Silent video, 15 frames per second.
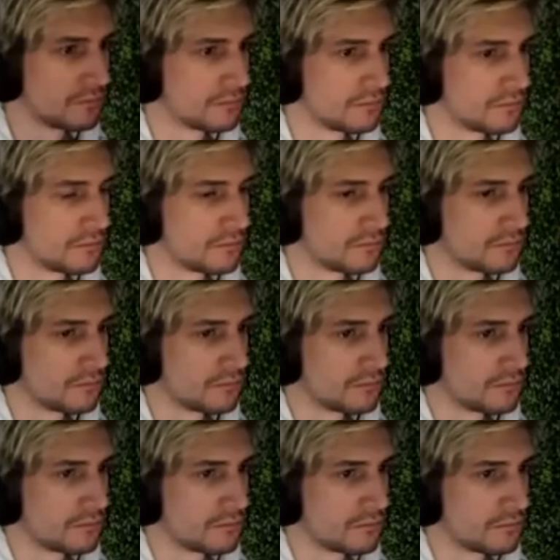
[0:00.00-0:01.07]

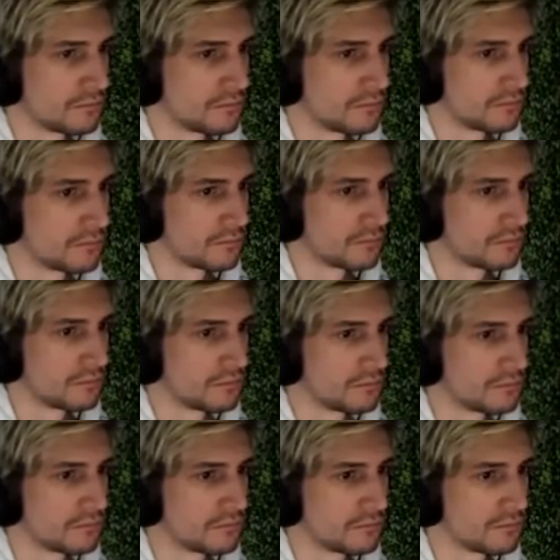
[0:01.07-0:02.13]

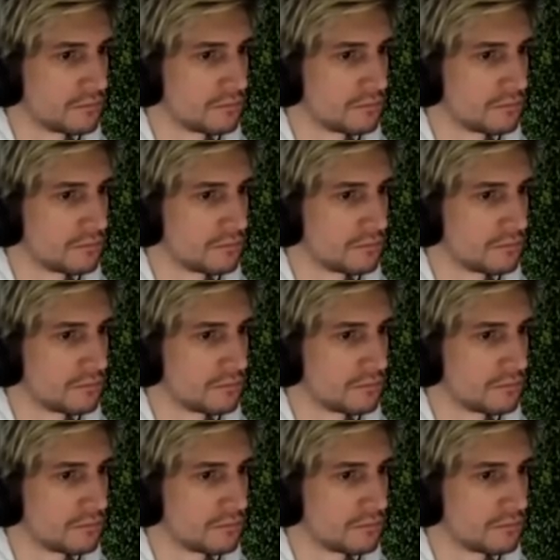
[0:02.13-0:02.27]
This person isn't speaking.